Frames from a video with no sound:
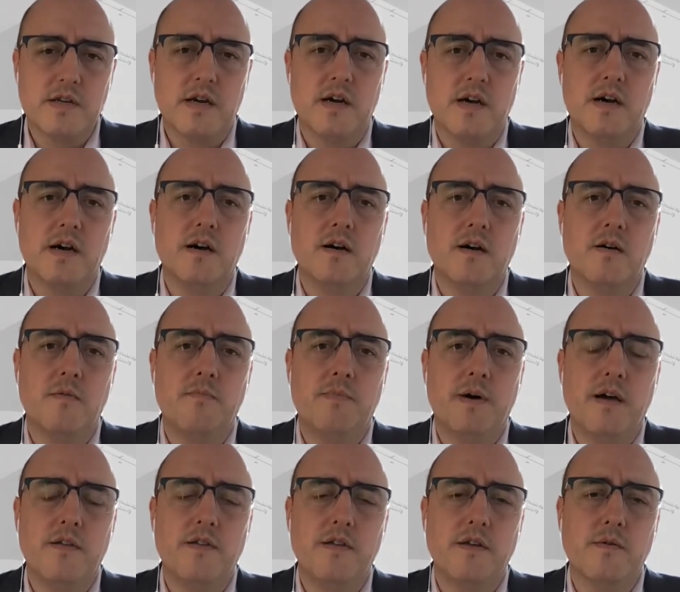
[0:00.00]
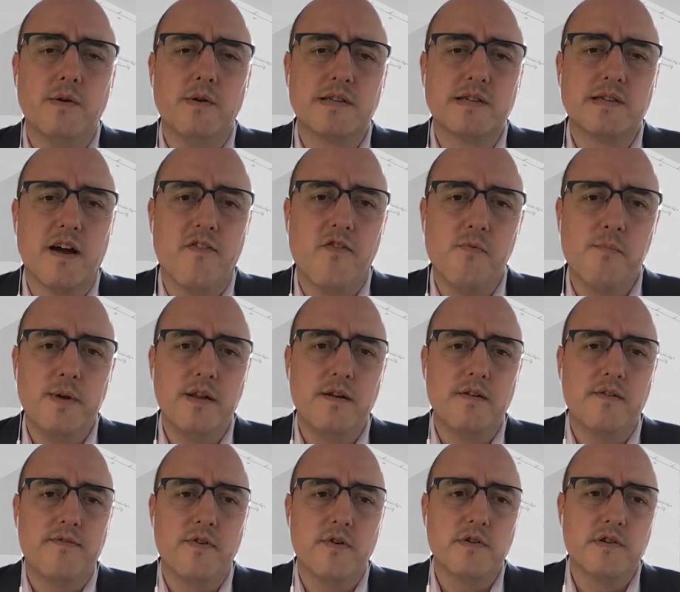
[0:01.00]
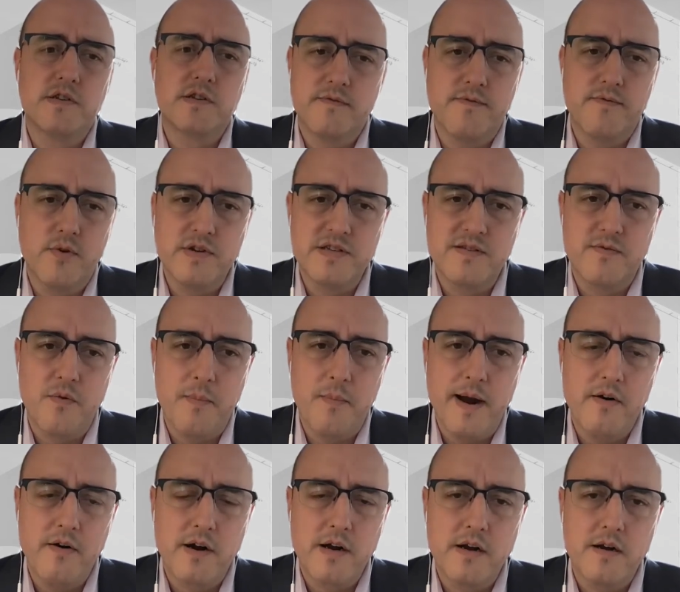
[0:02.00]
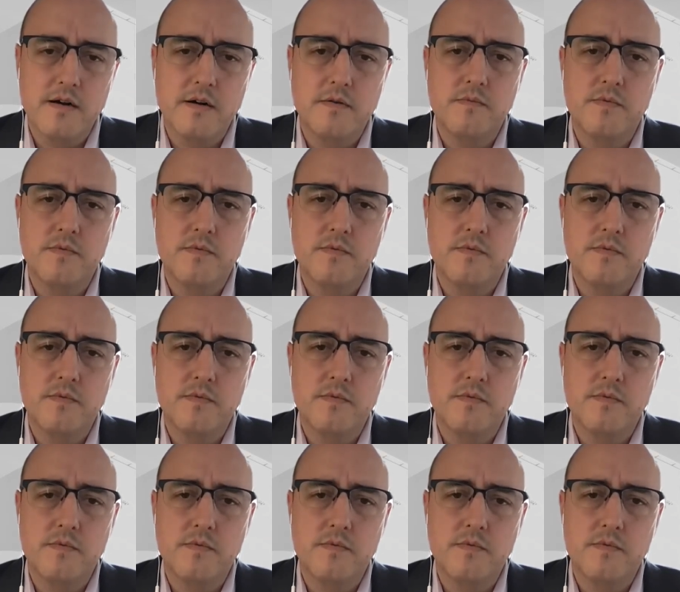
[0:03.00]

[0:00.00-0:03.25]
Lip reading: by the US government, first the Voice of America,